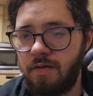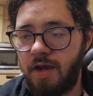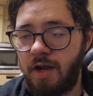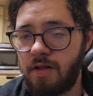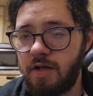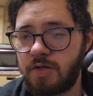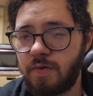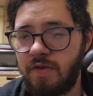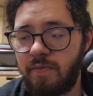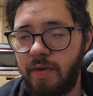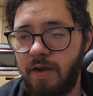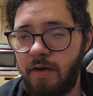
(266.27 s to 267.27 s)
English we
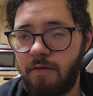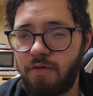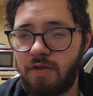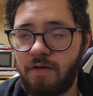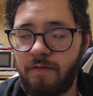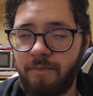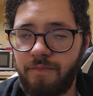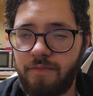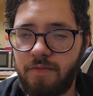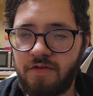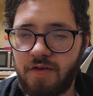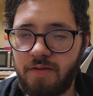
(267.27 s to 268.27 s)
speak with the
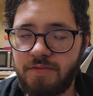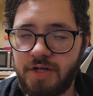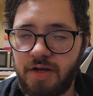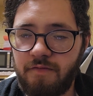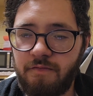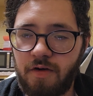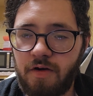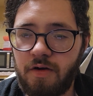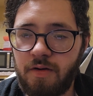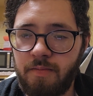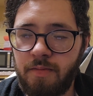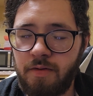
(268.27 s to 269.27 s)
subject,
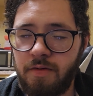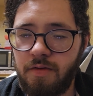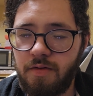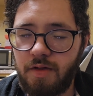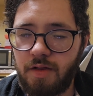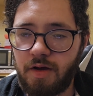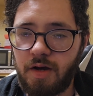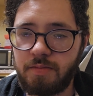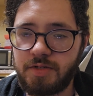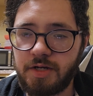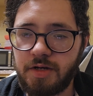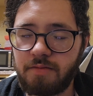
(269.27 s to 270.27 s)
verb, and the
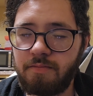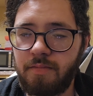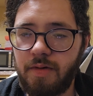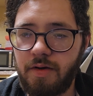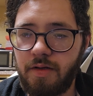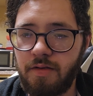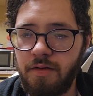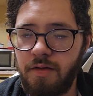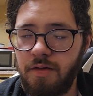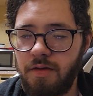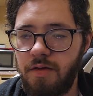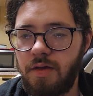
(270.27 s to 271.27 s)
object, but
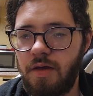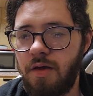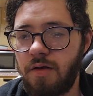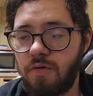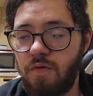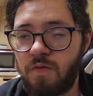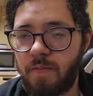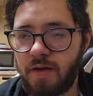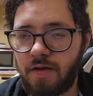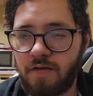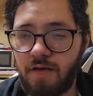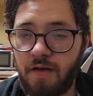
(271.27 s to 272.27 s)
in
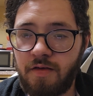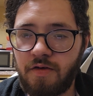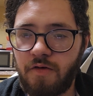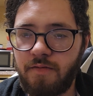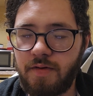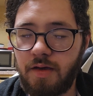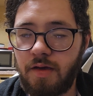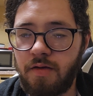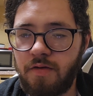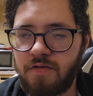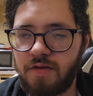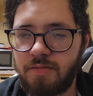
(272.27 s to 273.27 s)
Uzbek it's SOV,
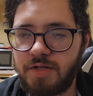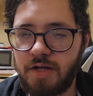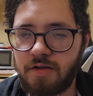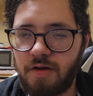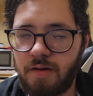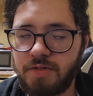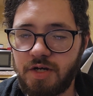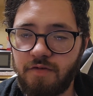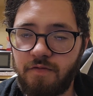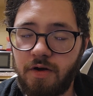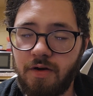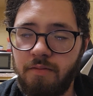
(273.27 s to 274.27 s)
subject, object,
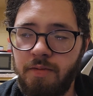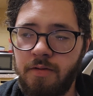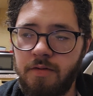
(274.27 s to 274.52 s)
verb,